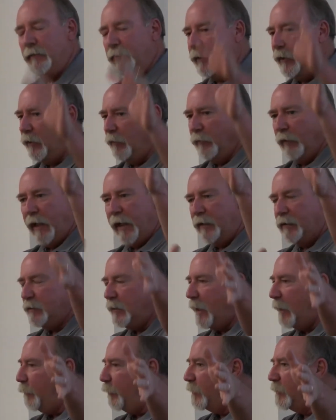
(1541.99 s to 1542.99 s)
their
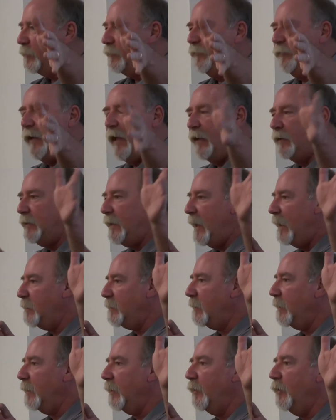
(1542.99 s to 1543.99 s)
landscape was fantastic.